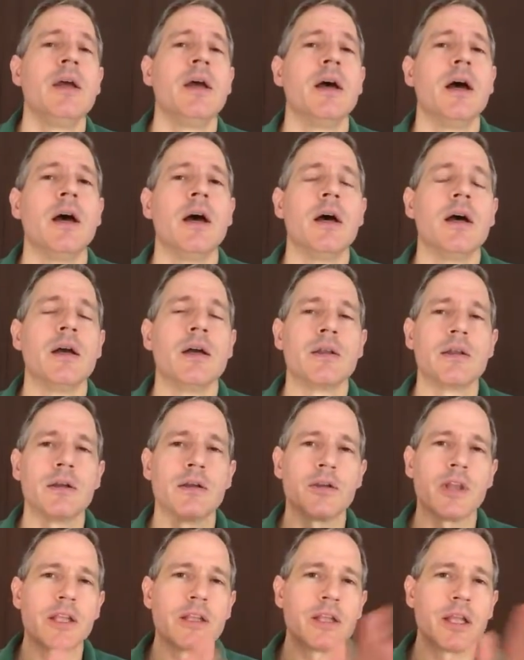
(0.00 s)
uh, you
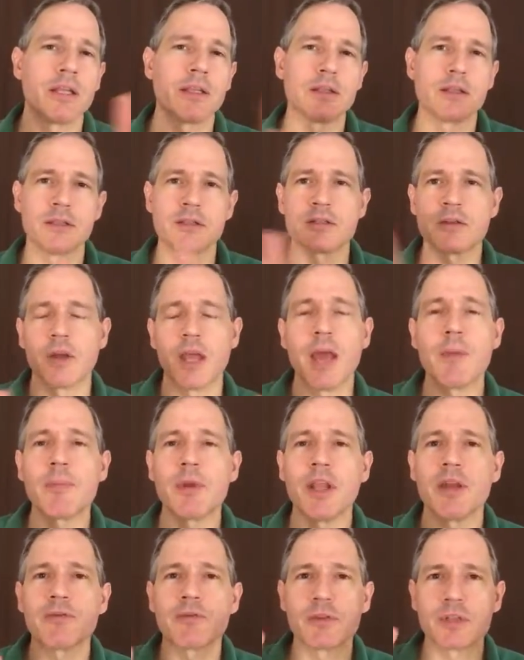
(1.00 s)
know, that, that, so
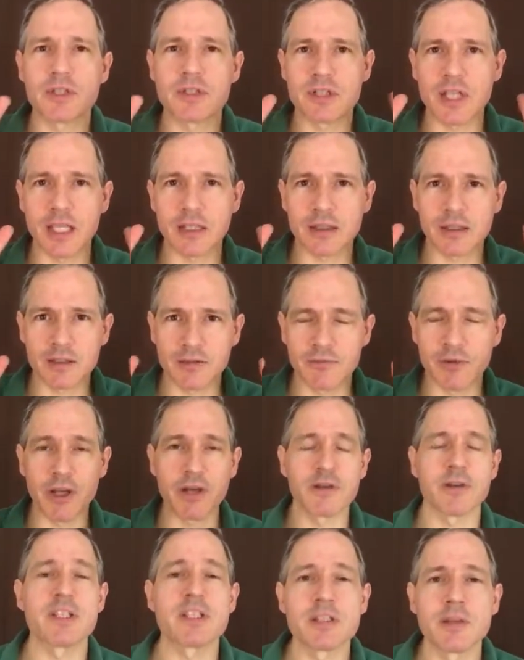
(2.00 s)
epinephrine is that
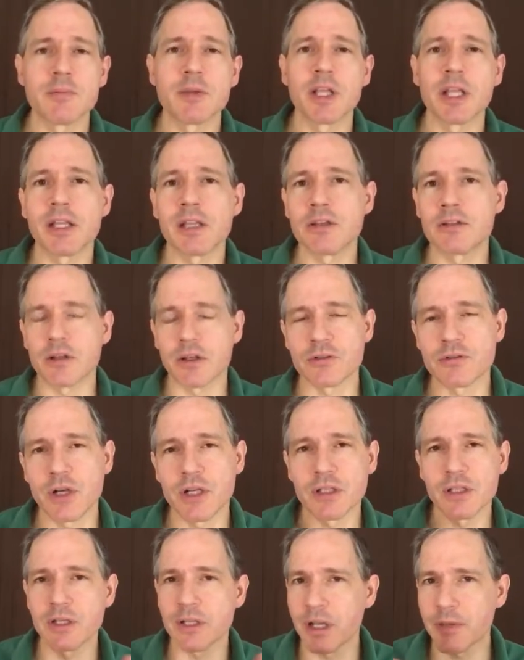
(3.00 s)
very stimulating
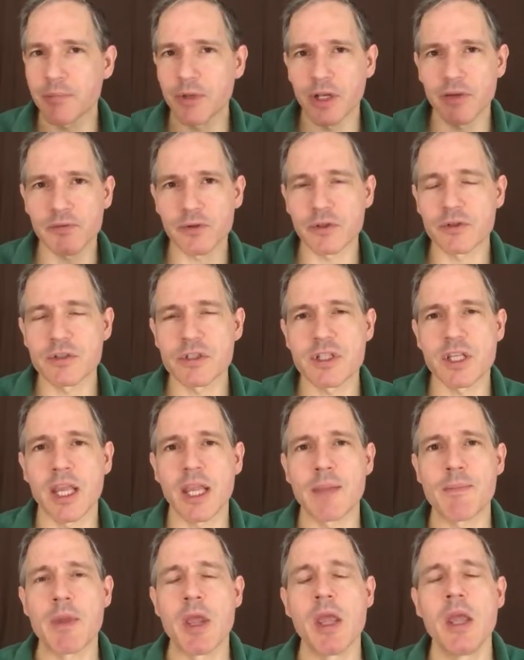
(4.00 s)
adrenaline and epinephrine are the
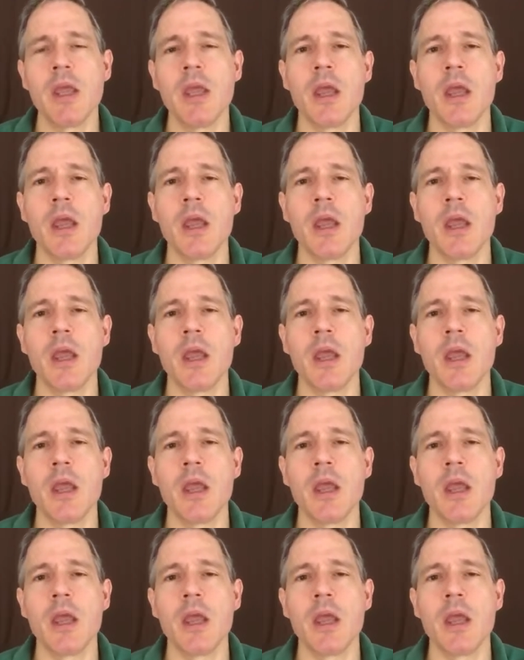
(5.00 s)
same.